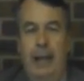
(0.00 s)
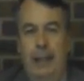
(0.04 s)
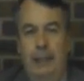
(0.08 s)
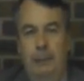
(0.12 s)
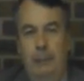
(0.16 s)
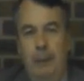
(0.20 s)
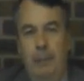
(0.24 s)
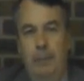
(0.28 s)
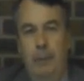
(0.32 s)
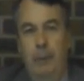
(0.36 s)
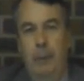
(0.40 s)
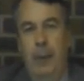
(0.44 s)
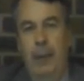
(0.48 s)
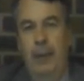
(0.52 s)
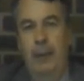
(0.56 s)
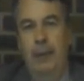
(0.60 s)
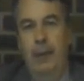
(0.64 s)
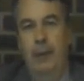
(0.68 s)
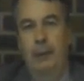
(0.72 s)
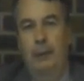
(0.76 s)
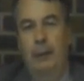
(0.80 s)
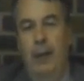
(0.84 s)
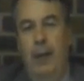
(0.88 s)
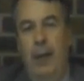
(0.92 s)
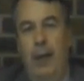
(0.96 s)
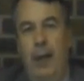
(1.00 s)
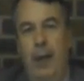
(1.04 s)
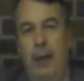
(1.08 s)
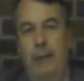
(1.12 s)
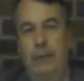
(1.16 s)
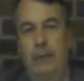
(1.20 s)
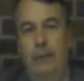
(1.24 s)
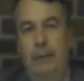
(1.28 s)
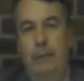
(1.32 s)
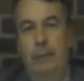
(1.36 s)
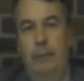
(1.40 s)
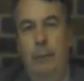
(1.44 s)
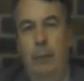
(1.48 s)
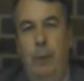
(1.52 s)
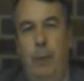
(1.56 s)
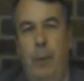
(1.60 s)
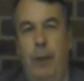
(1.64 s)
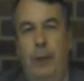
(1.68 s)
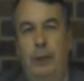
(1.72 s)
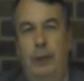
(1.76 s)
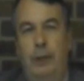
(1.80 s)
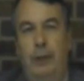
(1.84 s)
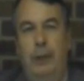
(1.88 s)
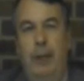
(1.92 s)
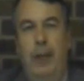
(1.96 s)
as we bring those lives of
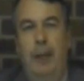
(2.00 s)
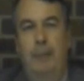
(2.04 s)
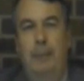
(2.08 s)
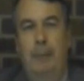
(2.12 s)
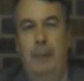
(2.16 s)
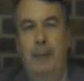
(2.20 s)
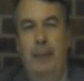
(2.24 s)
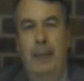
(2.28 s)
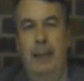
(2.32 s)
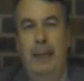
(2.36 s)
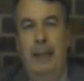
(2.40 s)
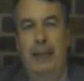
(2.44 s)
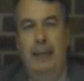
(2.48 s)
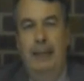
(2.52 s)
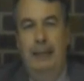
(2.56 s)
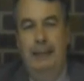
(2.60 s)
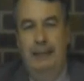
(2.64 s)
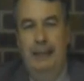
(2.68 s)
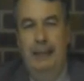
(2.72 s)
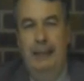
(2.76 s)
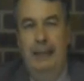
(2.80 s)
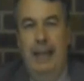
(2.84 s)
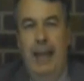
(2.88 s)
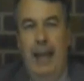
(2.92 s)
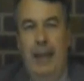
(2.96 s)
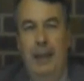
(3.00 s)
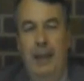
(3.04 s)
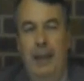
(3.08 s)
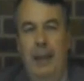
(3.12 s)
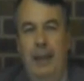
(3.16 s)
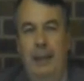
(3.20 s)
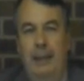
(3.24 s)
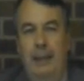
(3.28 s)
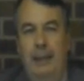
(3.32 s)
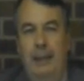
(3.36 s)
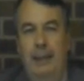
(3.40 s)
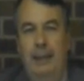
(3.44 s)
worship together,